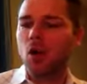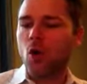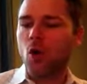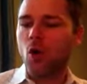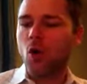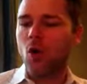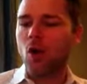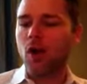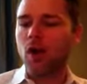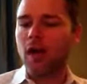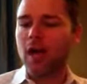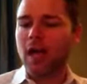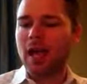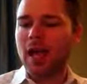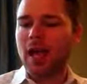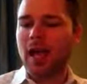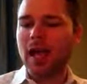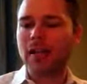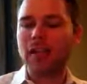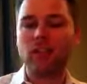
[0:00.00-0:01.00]
Or
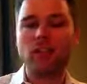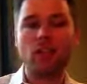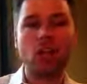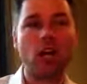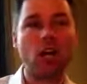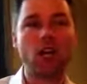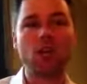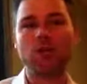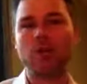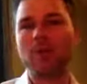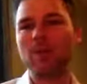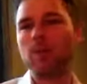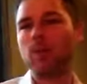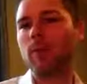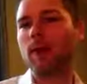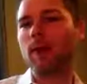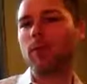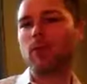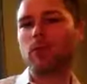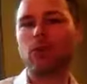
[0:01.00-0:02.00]
how do you talk to people
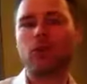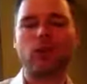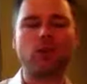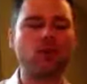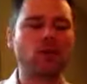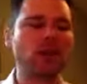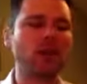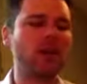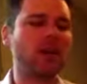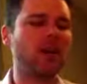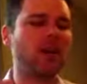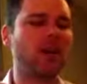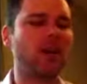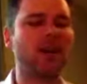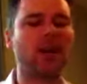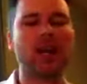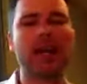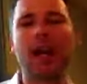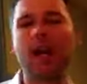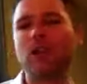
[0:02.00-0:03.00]
about your
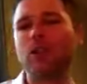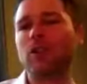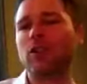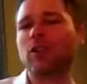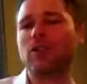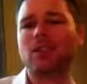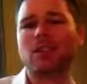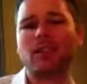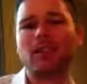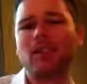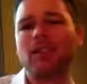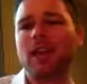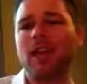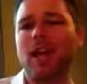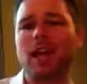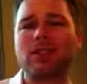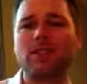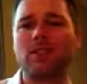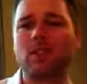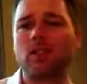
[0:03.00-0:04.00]
career and how your success?